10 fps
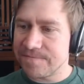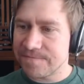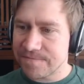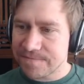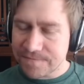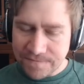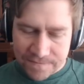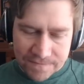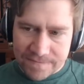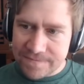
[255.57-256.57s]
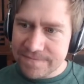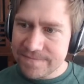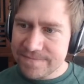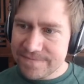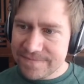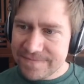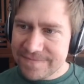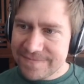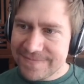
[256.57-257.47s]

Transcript: Nothing is said.